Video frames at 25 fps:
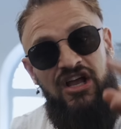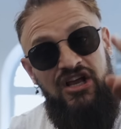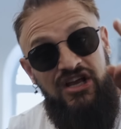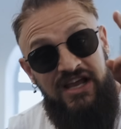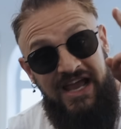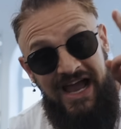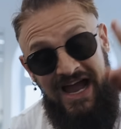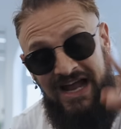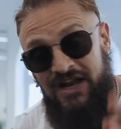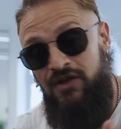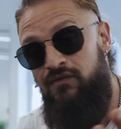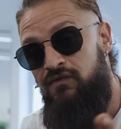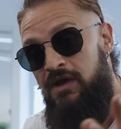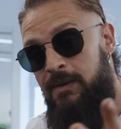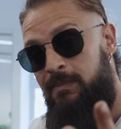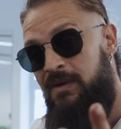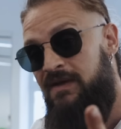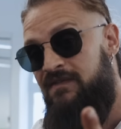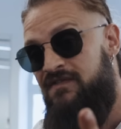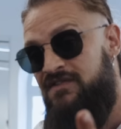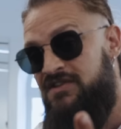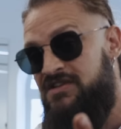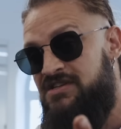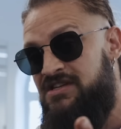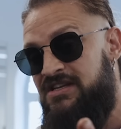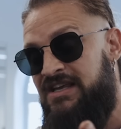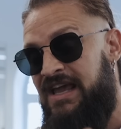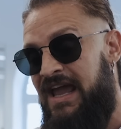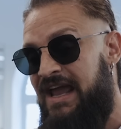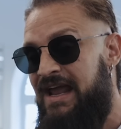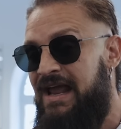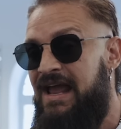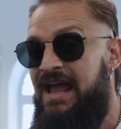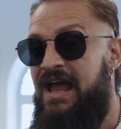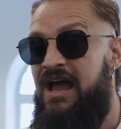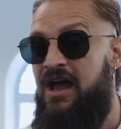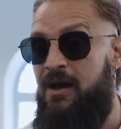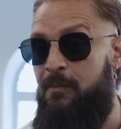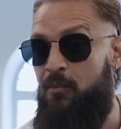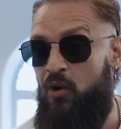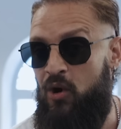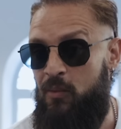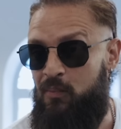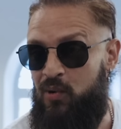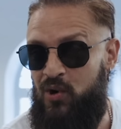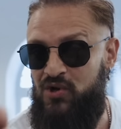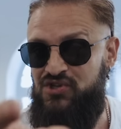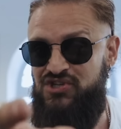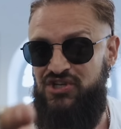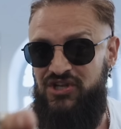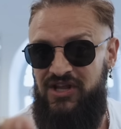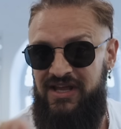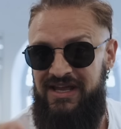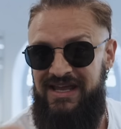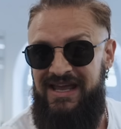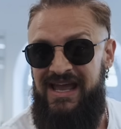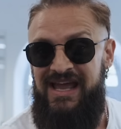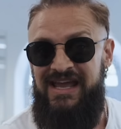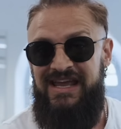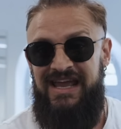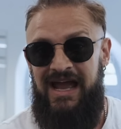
Can a rib even dislocate? And more importantly,